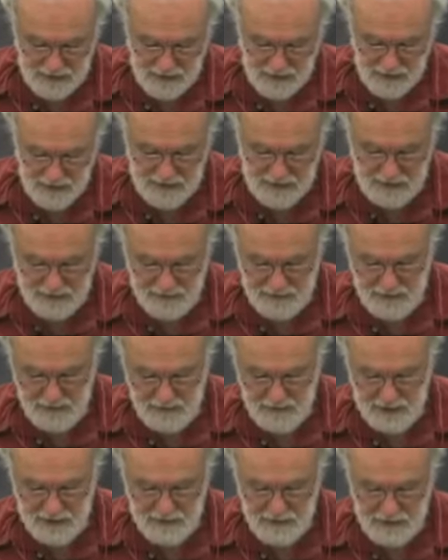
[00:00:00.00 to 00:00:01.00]
Alternatively,
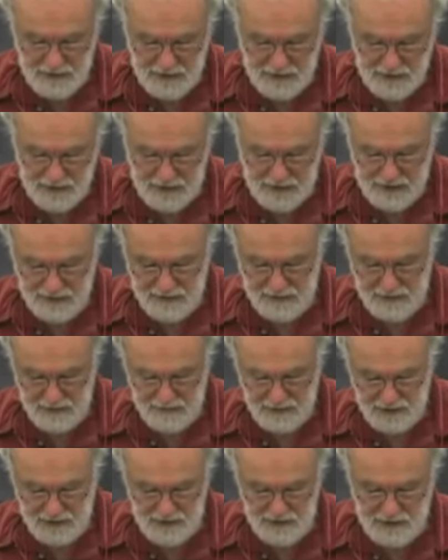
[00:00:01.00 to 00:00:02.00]
when working day is not
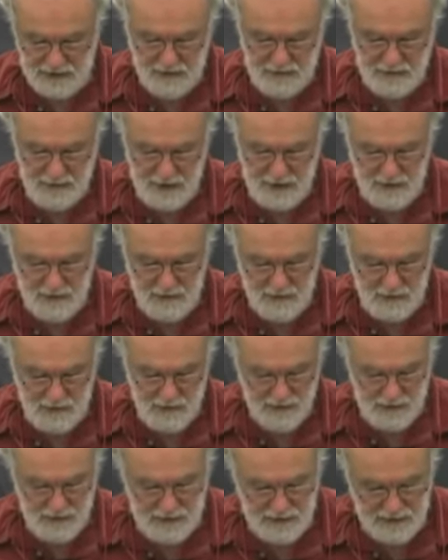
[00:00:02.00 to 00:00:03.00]
restricted by
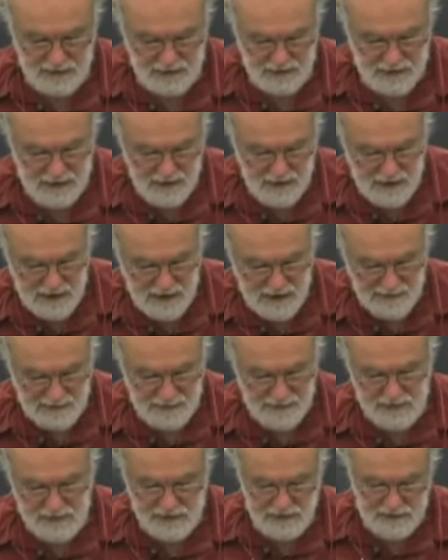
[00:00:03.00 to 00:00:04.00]
law, you can
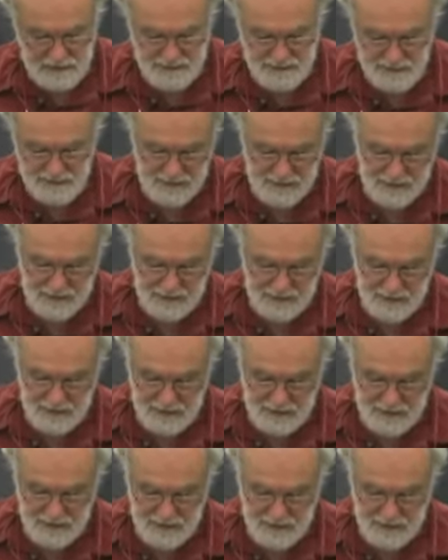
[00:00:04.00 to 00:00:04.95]
actually do it